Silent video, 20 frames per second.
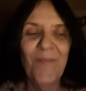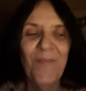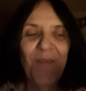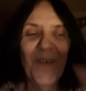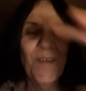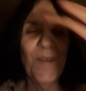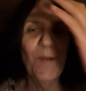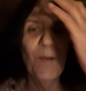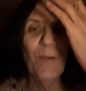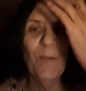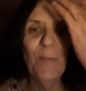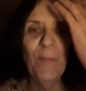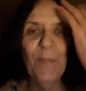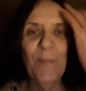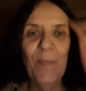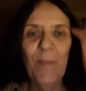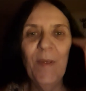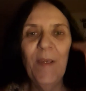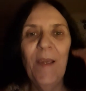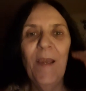So,
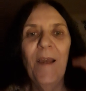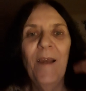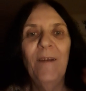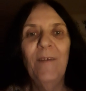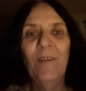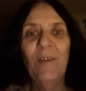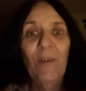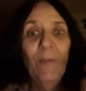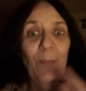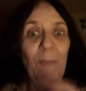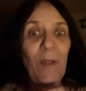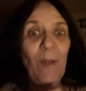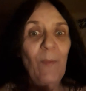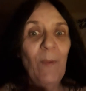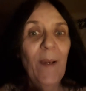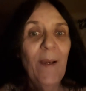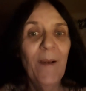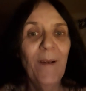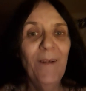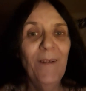yeah, just be
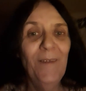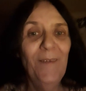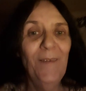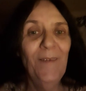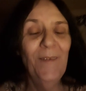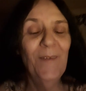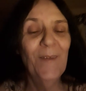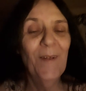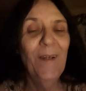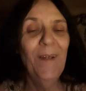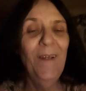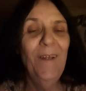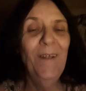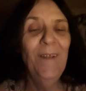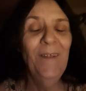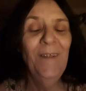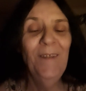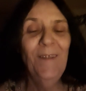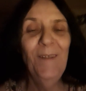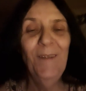aware, right?
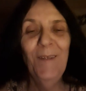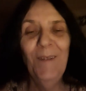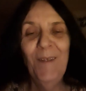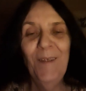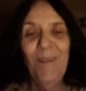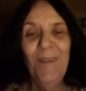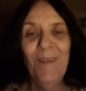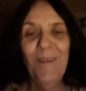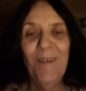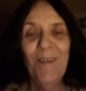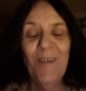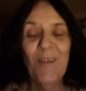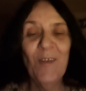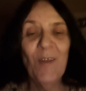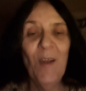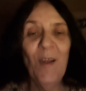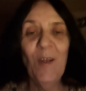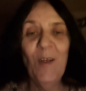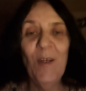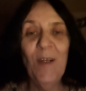It's
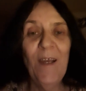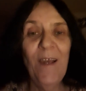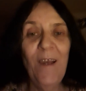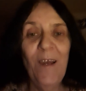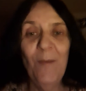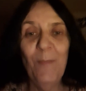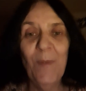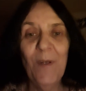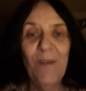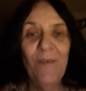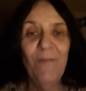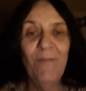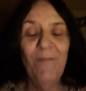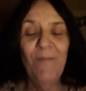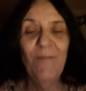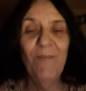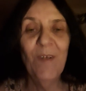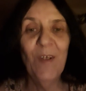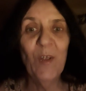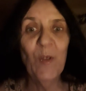not going to happen.
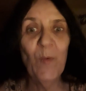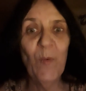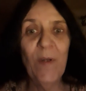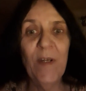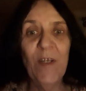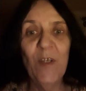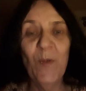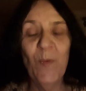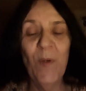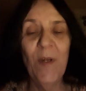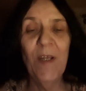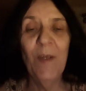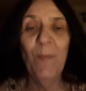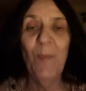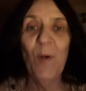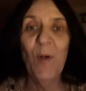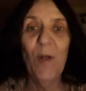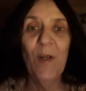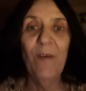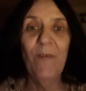In 2020,
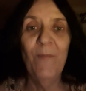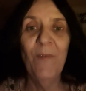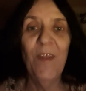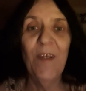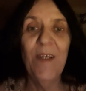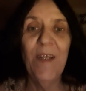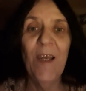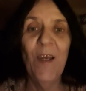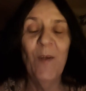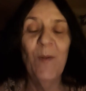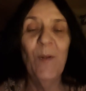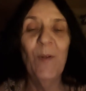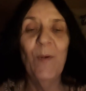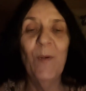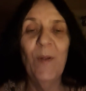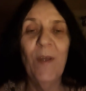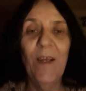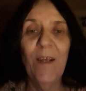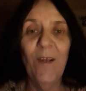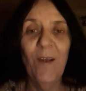part of the
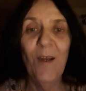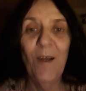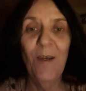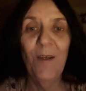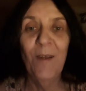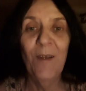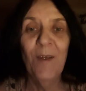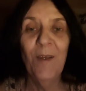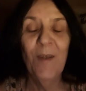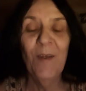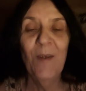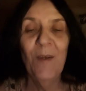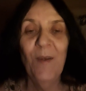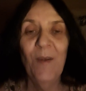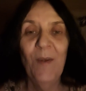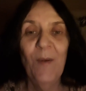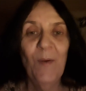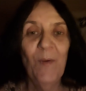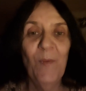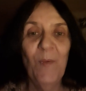download I got
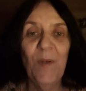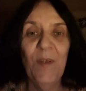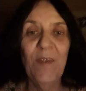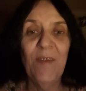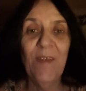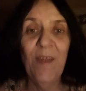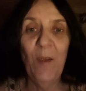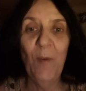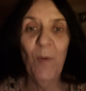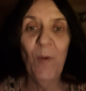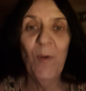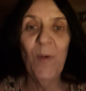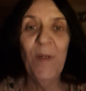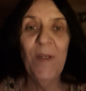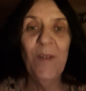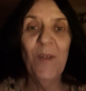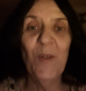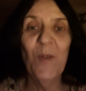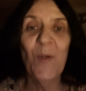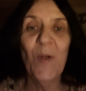was they were going
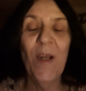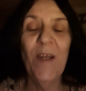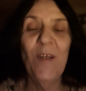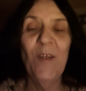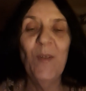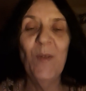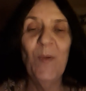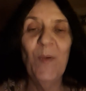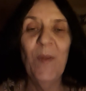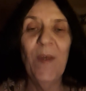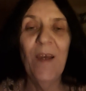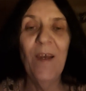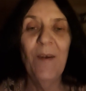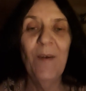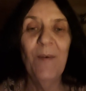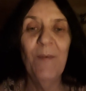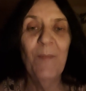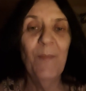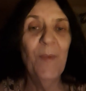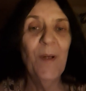to try to do that,
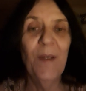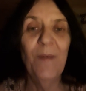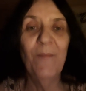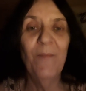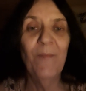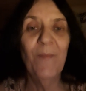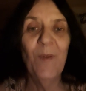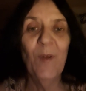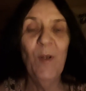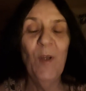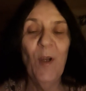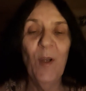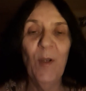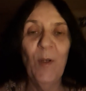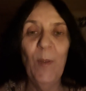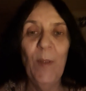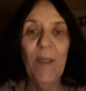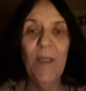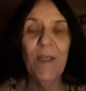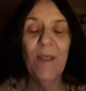but they're not
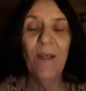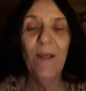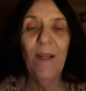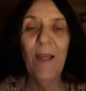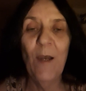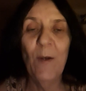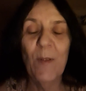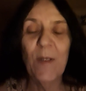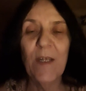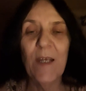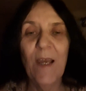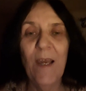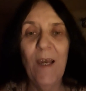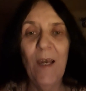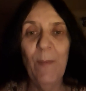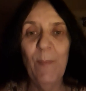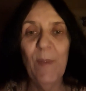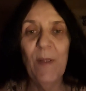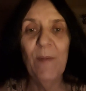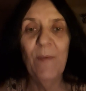going to allow it to
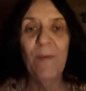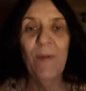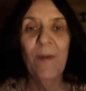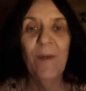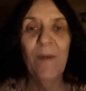happen.